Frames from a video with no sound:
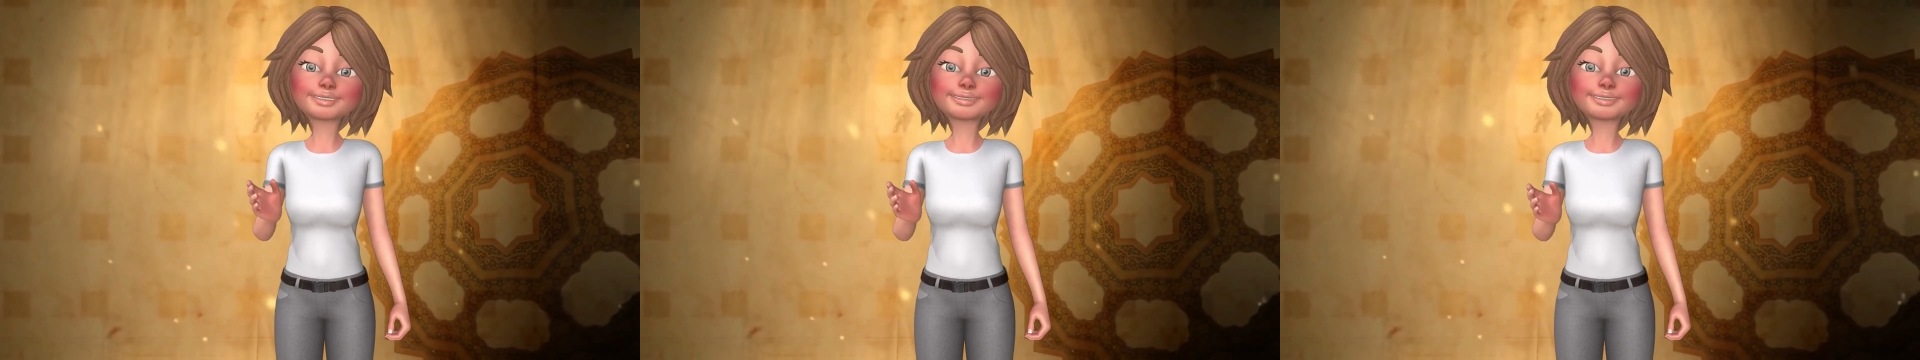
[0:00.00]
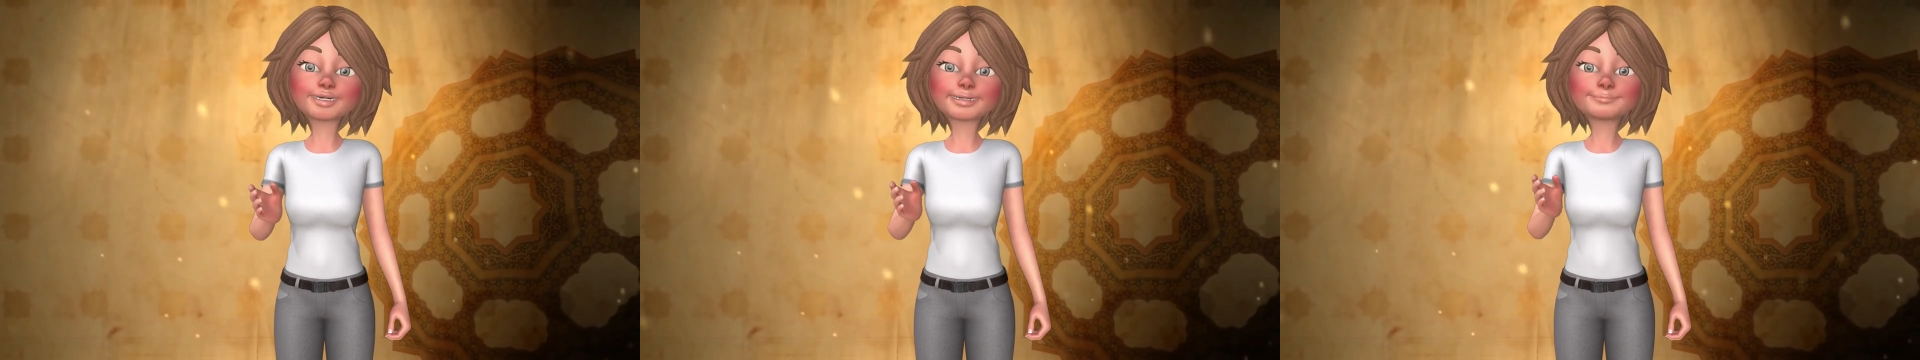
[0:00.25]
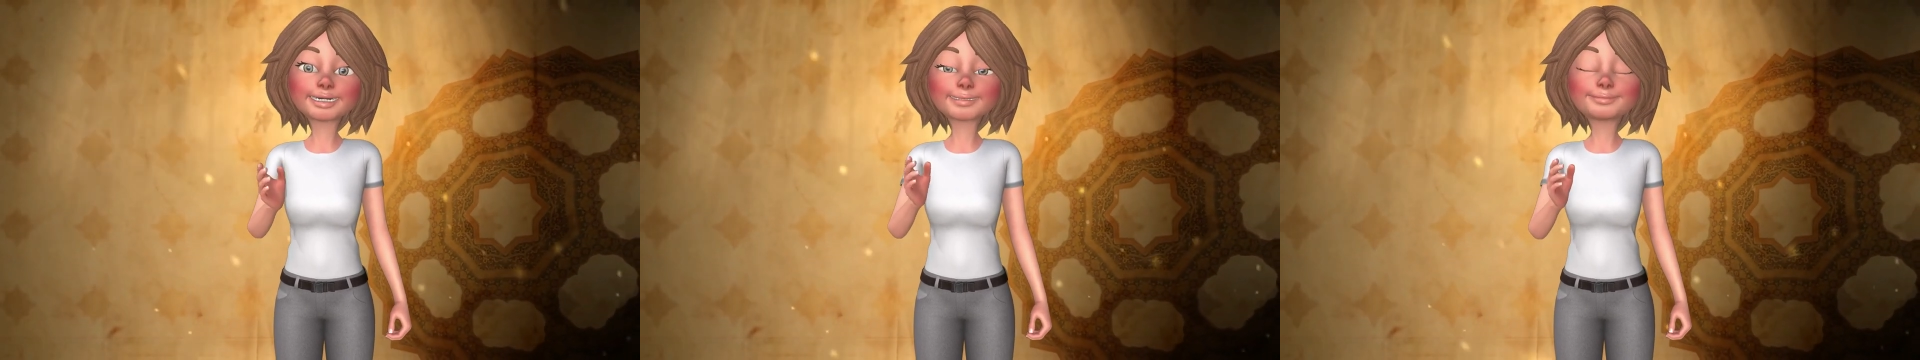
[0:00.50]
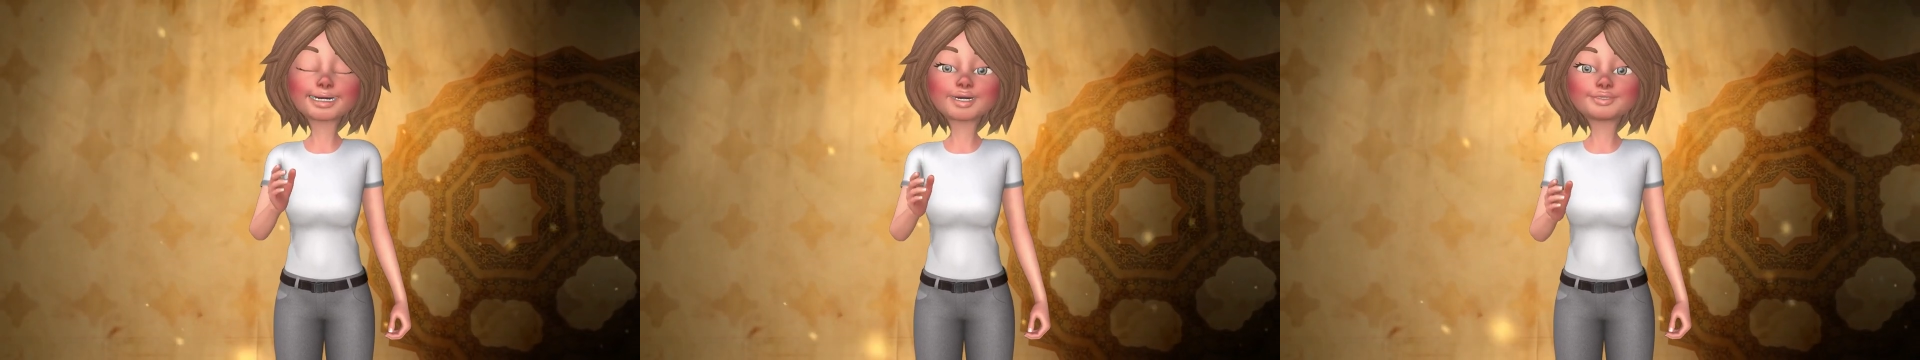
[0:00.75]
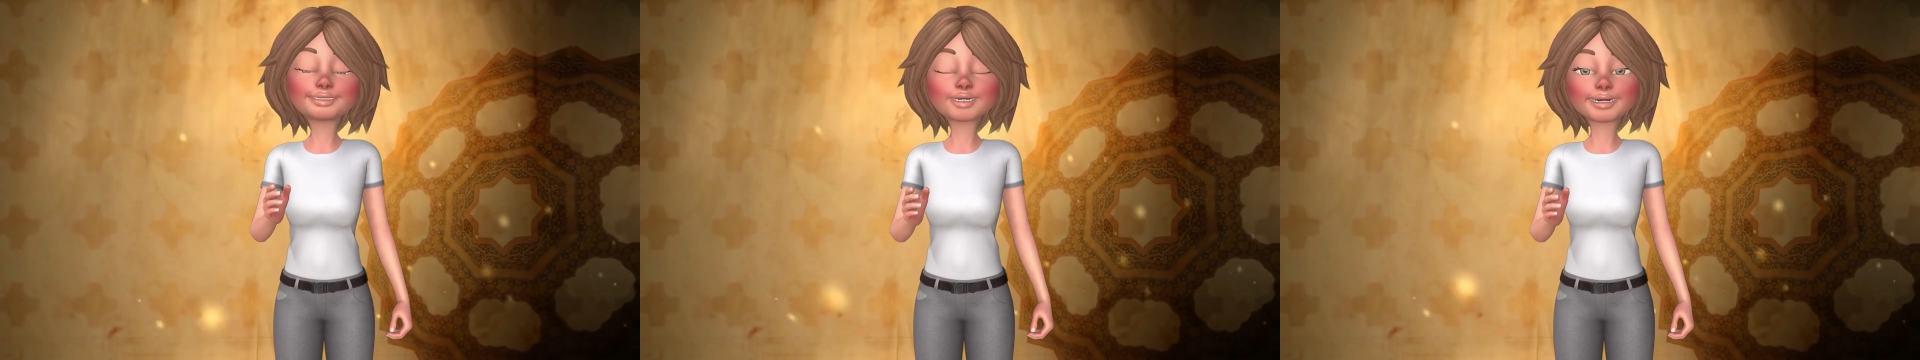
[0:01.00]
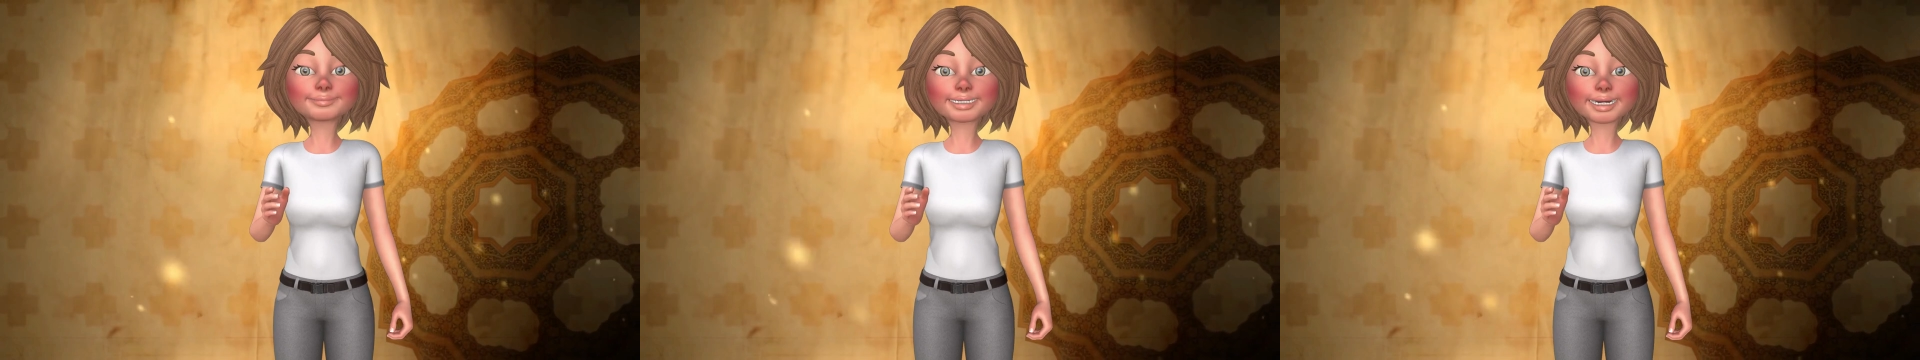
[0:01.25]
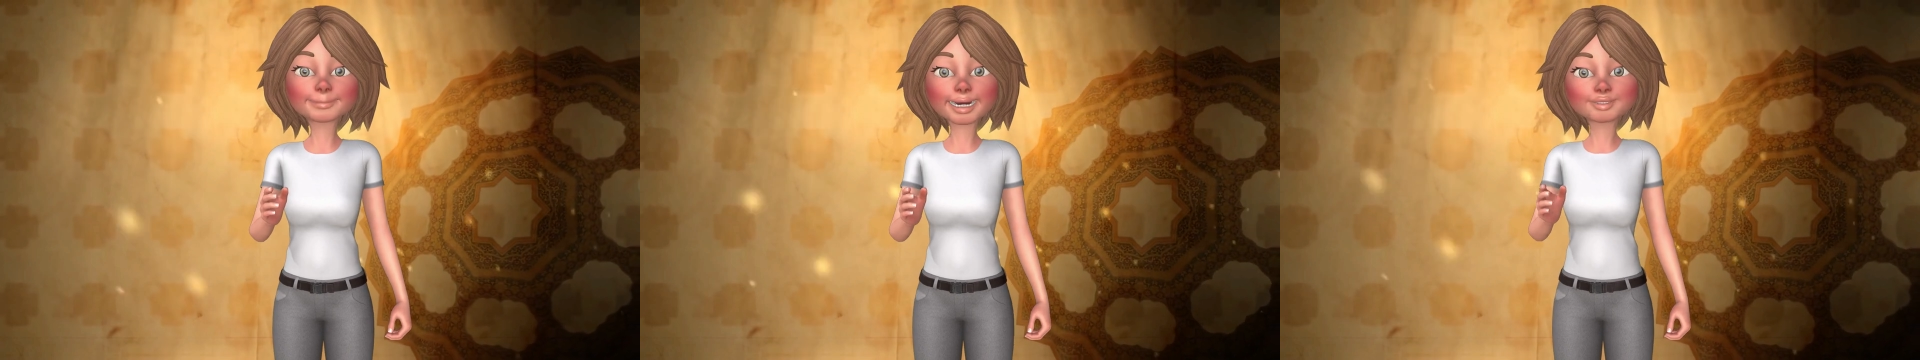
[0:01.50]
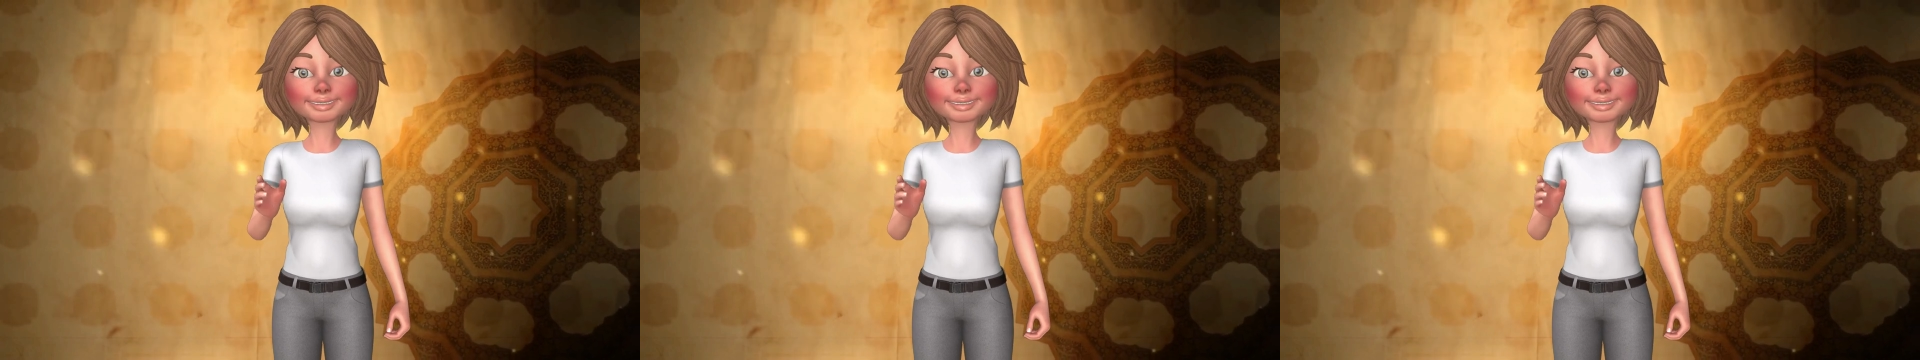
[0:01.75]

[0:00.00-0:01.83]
to come to trade with the Arabs.